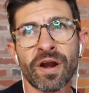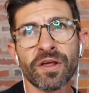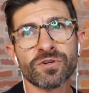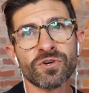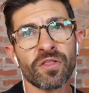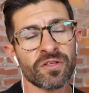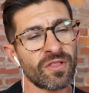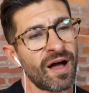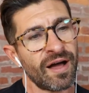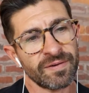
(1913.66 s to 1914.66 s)
Where do you draw the
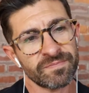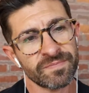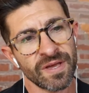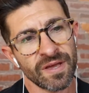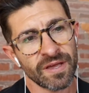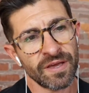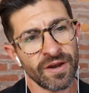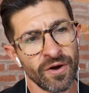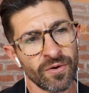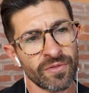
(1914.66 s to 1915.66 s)
line? You
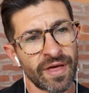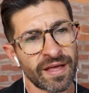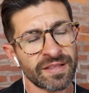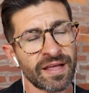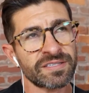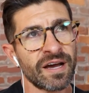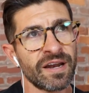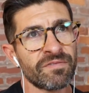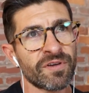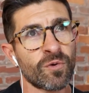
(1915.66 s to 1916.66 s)
know, that's
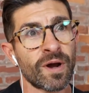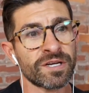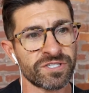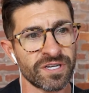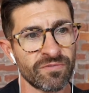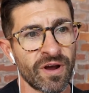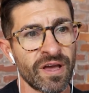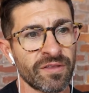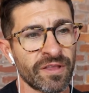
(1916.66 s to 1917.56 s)
kind of the question, right?